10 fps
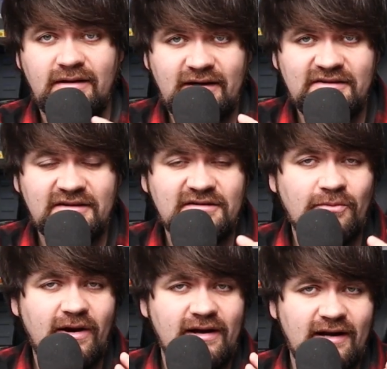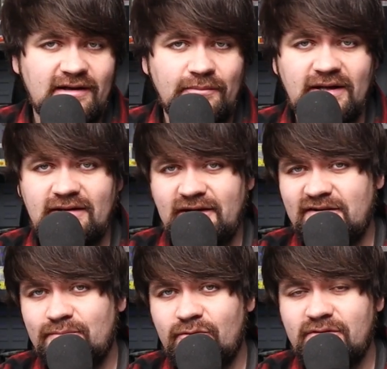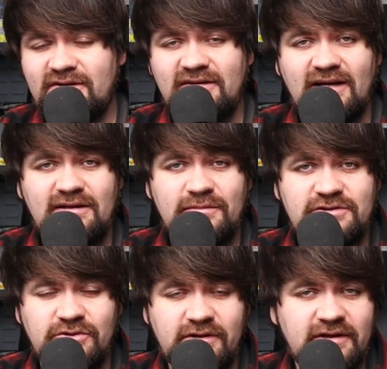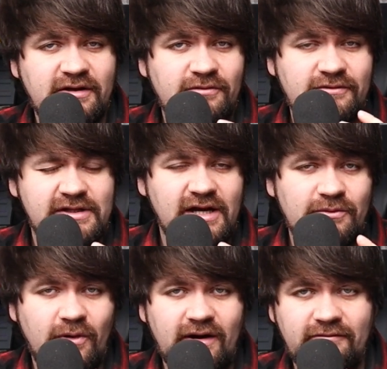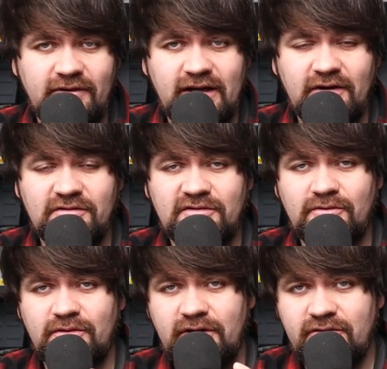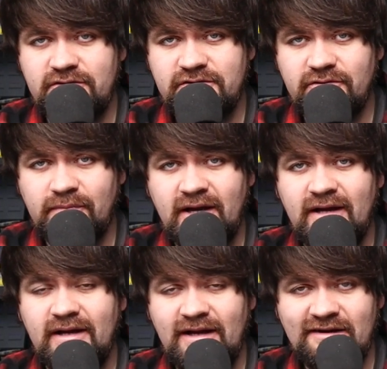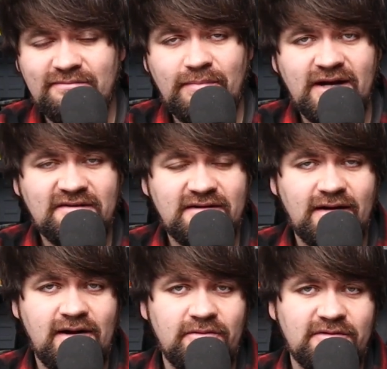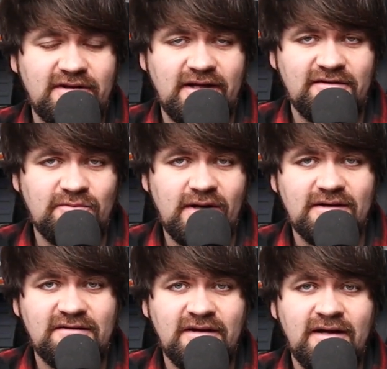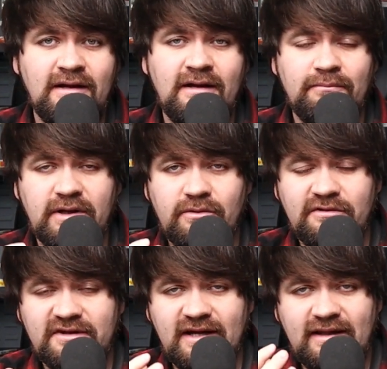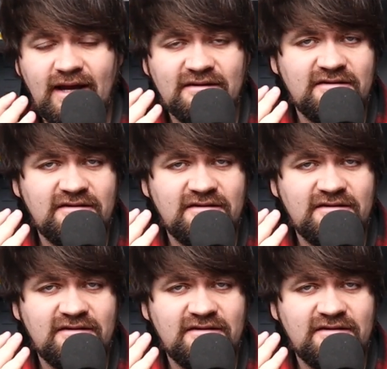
The reasons why I recommend these boards is that the majority of DIY videos on YouTube is based around these ones, because it has